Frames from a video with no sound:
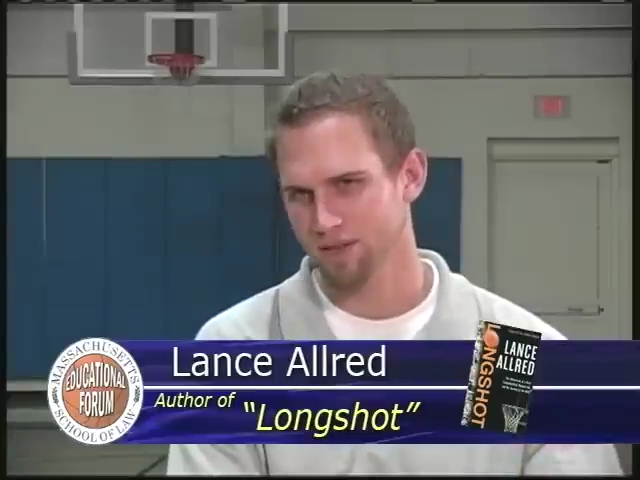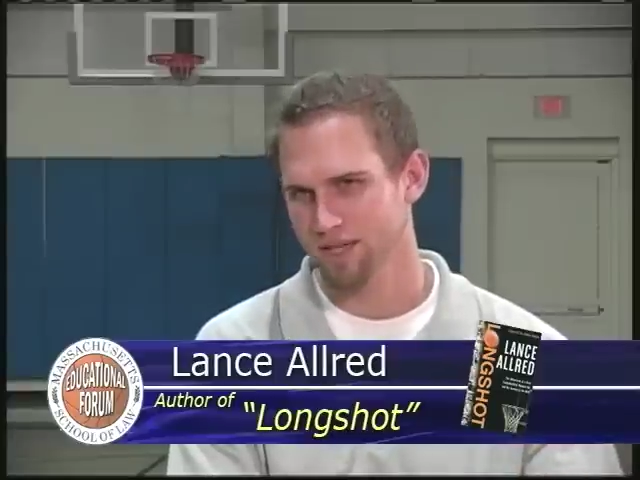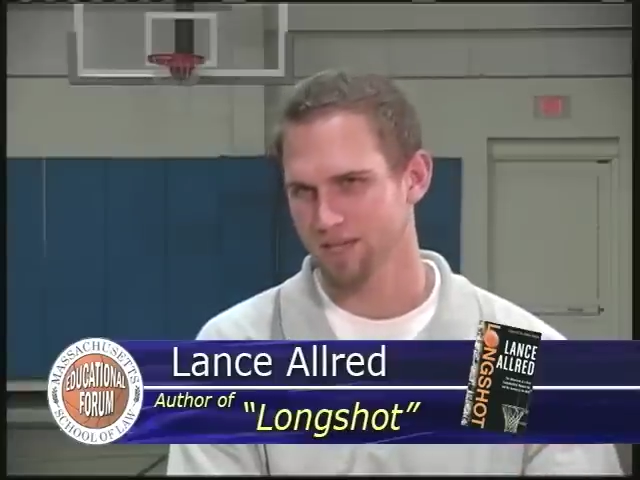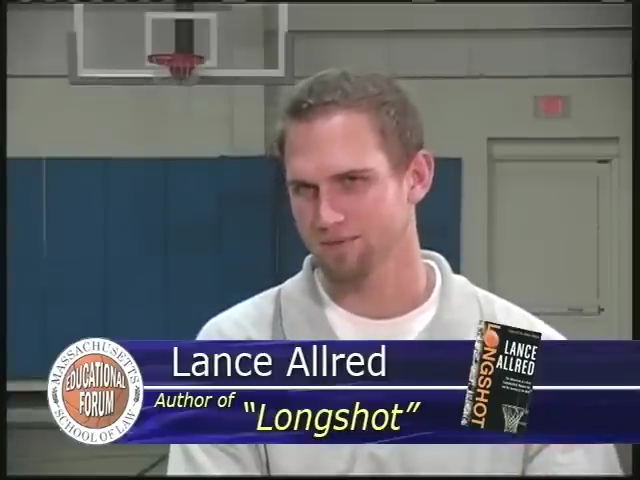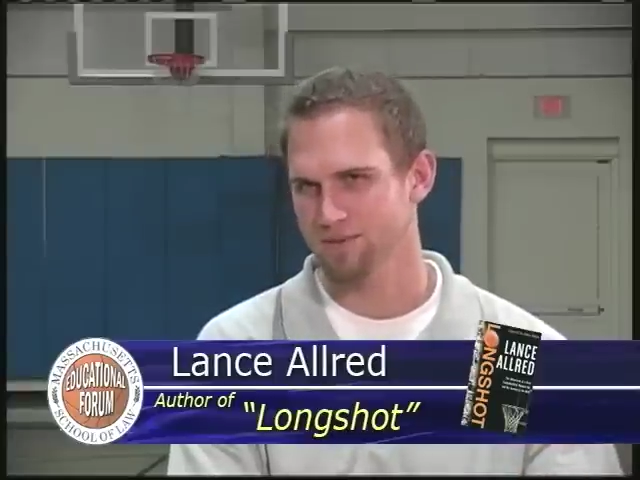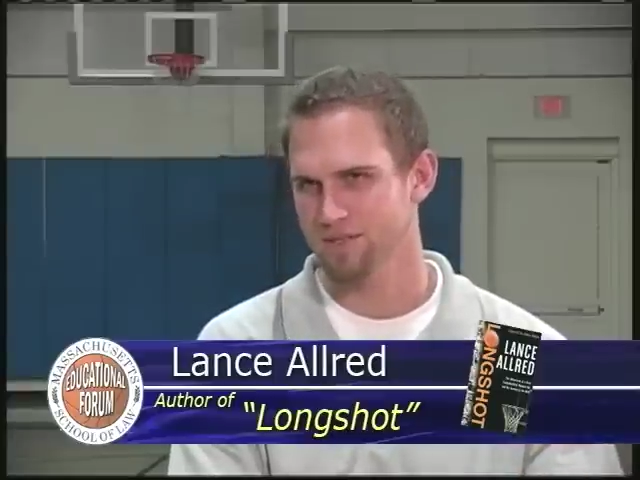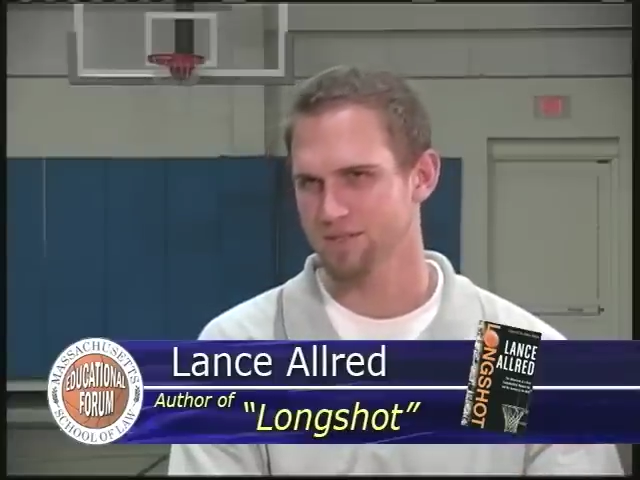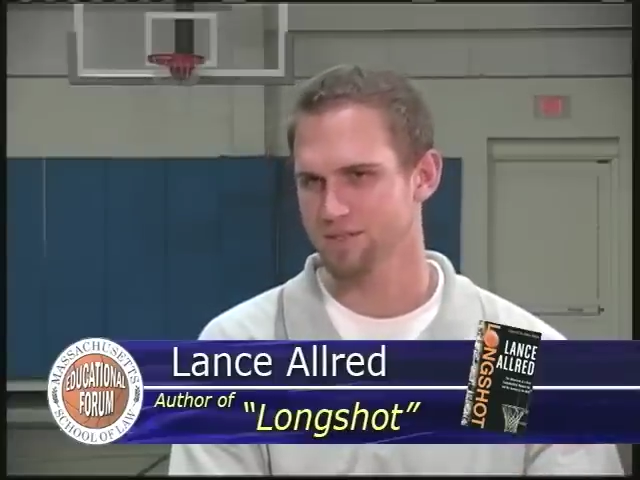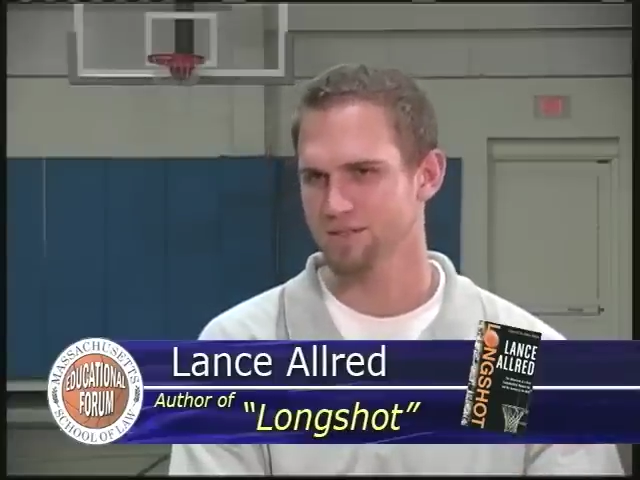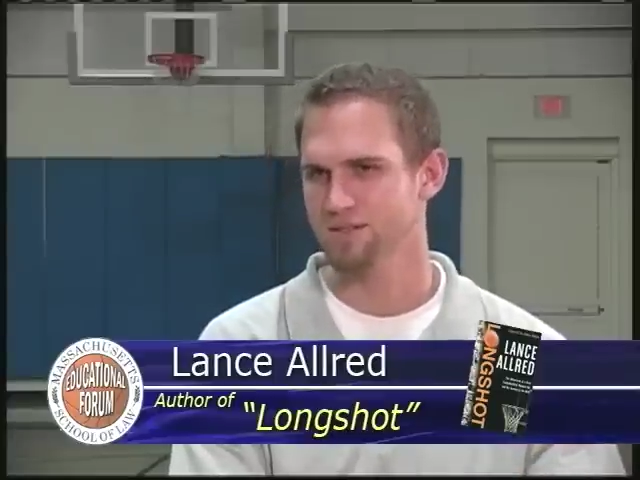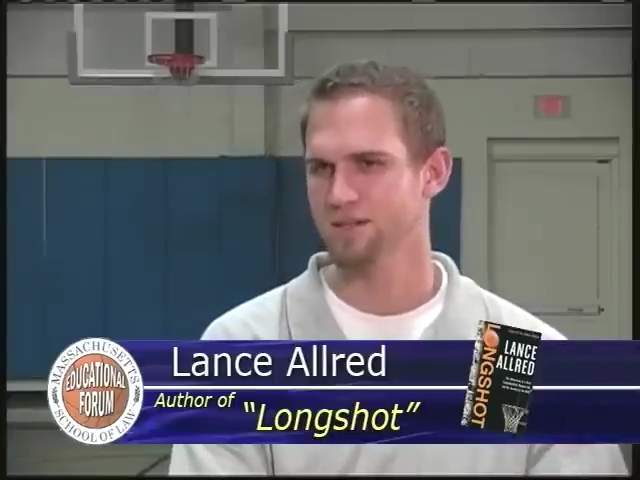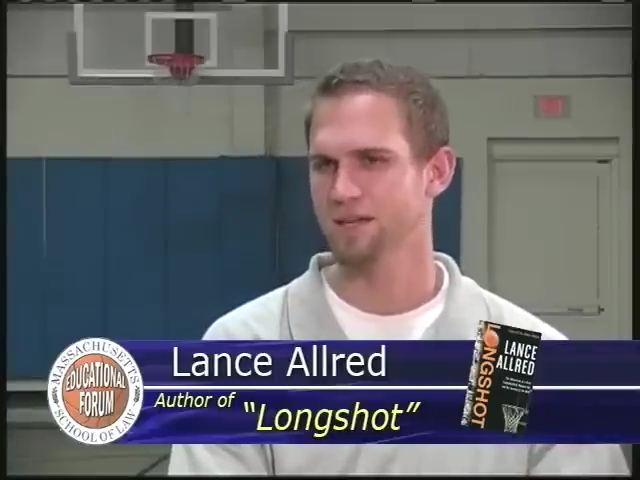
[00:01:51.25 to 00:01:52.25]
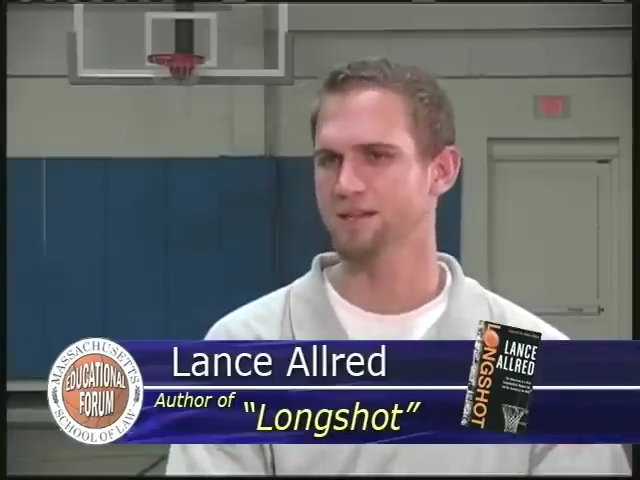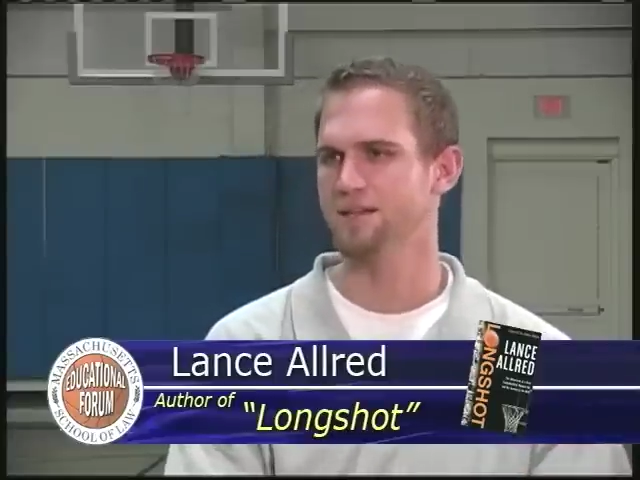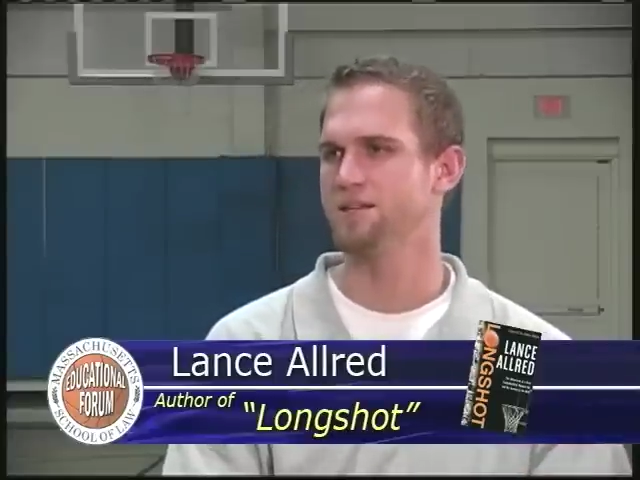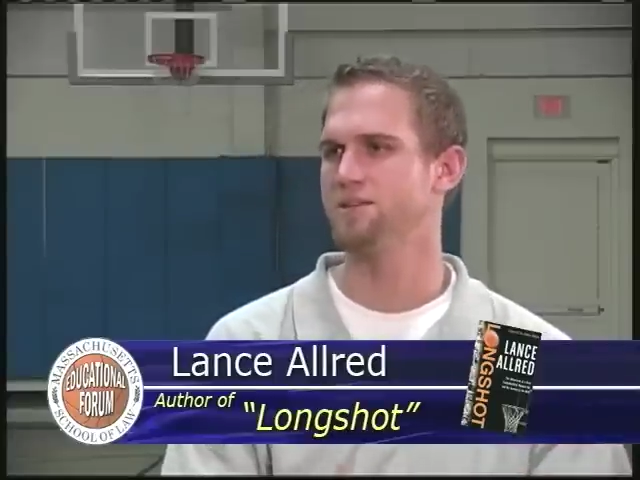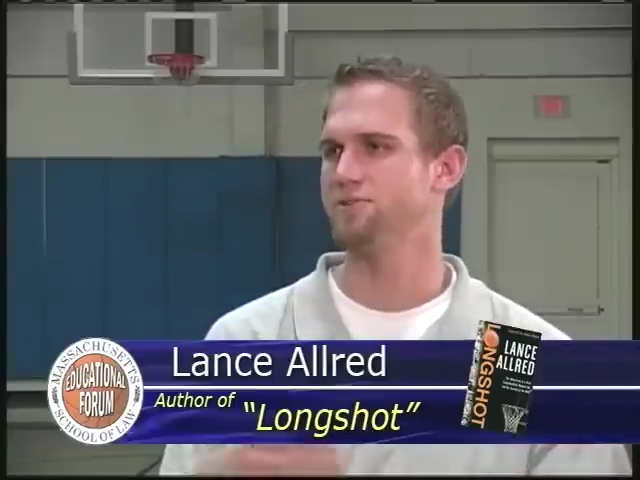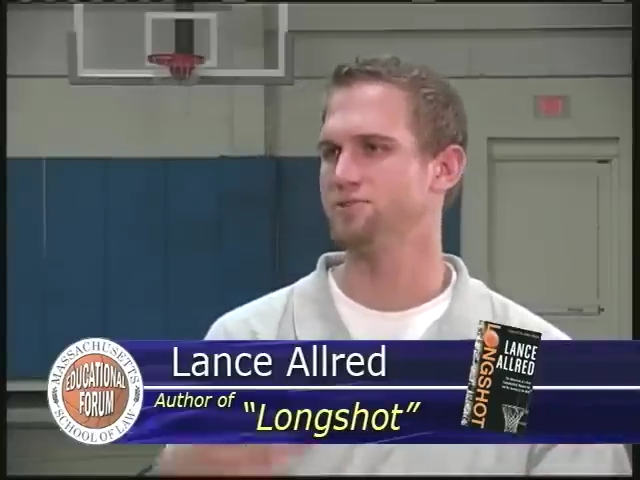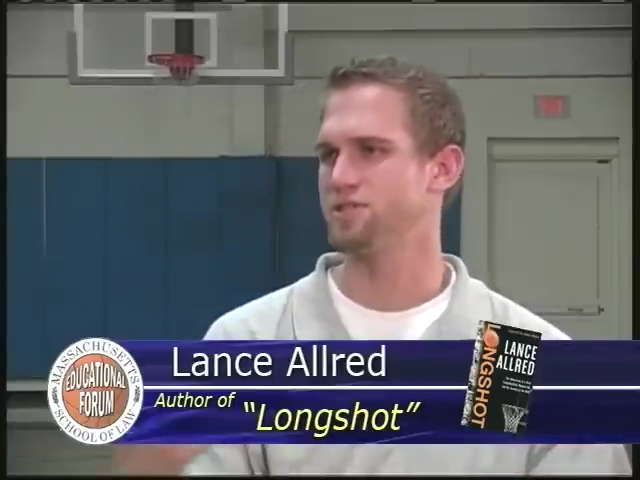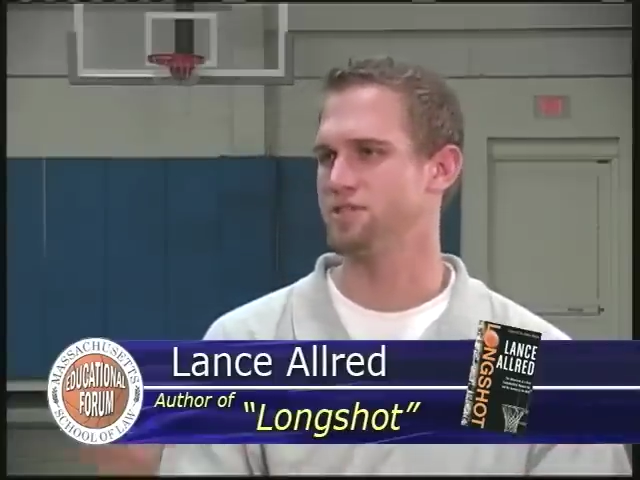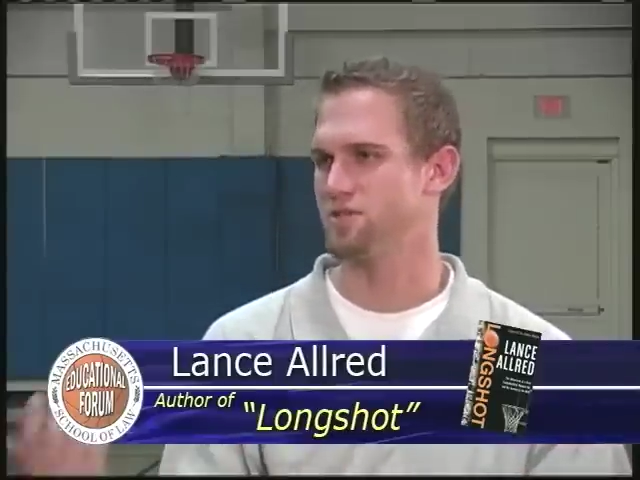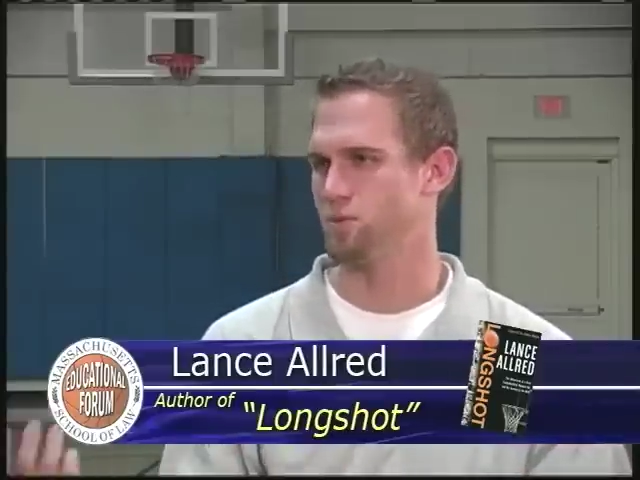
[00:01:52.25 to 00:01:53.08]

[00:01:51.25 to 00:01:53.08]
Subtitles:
leaves, and then another sister